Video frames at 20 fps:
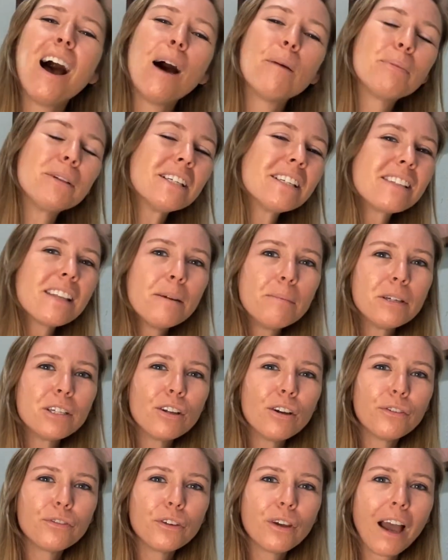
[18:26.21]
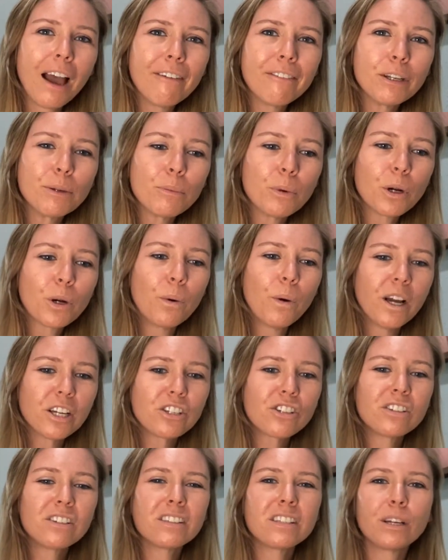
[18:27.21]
Please let me know if you have any more questions.